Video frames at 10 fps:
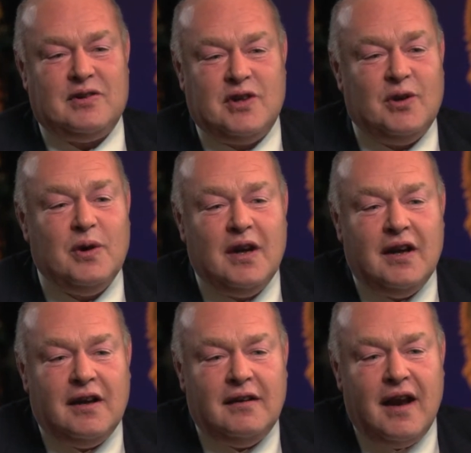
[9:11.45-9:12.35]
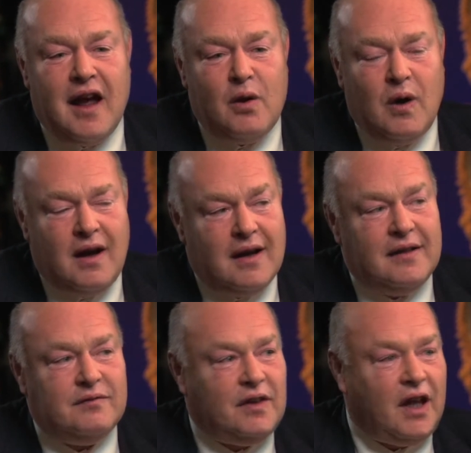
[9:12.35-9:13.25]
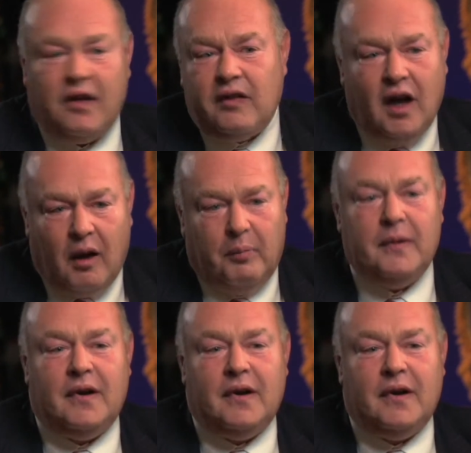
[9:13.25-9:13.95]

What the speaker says: So now I've given up